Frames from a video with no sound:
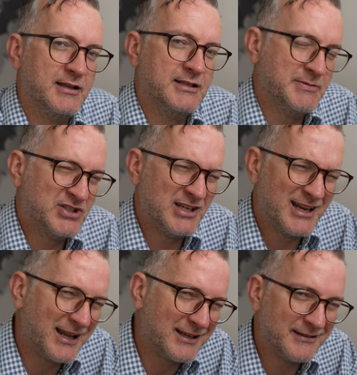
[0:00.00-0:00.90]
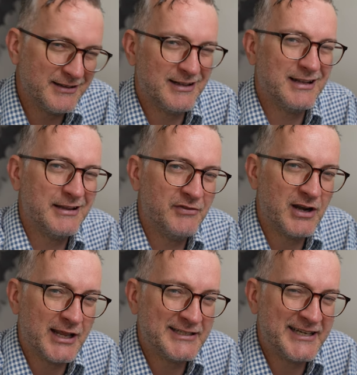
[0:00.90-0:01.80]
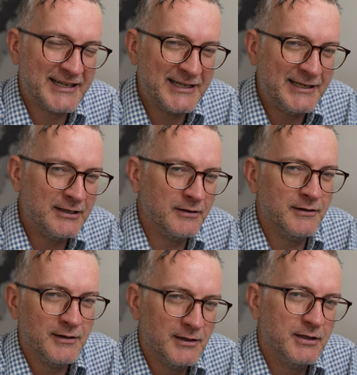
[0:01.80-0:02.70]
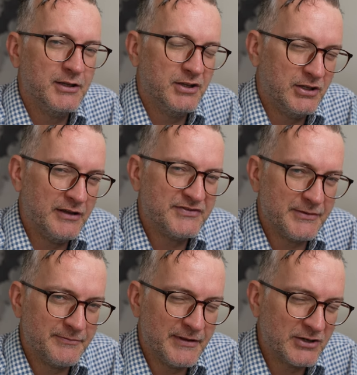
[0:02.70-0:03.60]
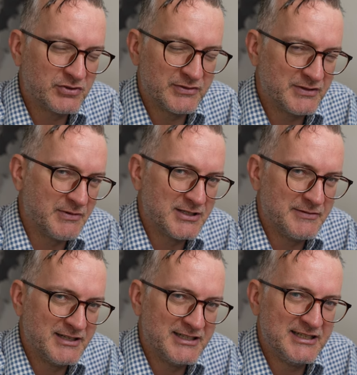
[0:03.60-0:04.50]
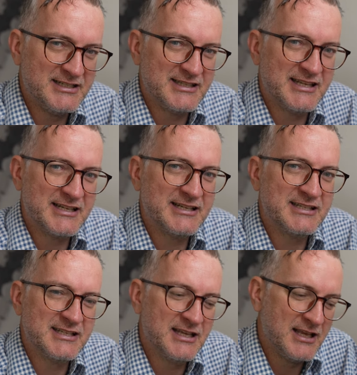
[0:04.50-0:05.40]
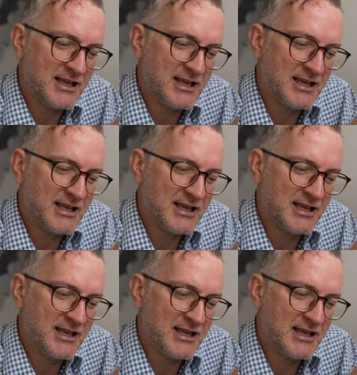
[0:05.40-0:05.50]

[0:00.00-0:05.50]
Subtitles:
Especially if you're like a tech lead and you have some extra responsibilities and things like this,